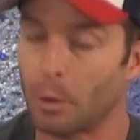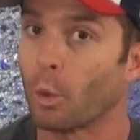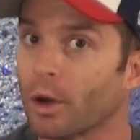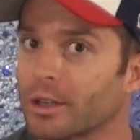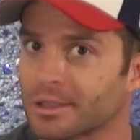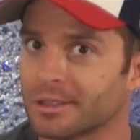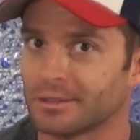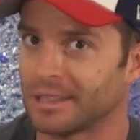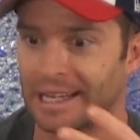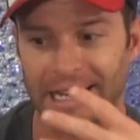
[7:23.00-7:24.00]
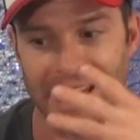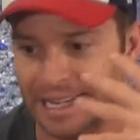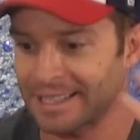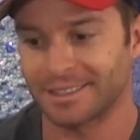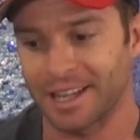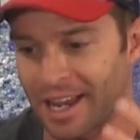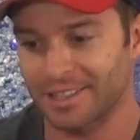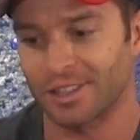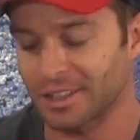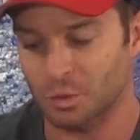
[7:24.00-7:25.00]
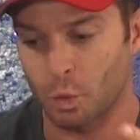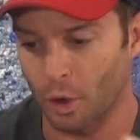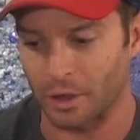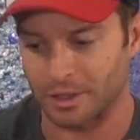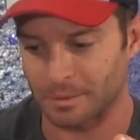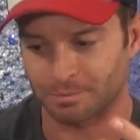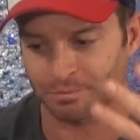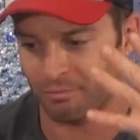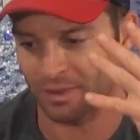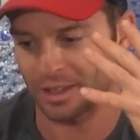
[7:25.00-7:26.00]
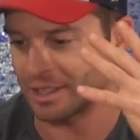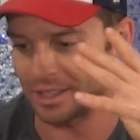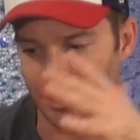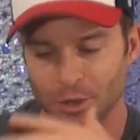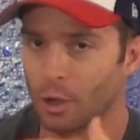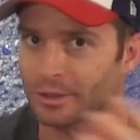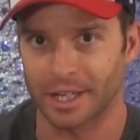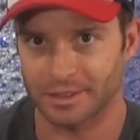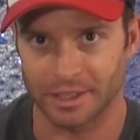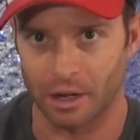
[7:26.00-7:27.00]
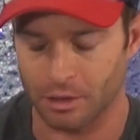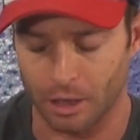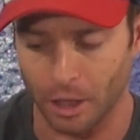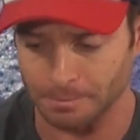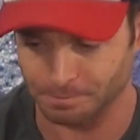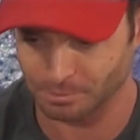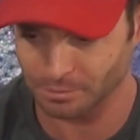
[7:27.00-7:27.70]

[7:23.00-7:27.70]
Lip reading: works. It just works. You don't taste the alcohol.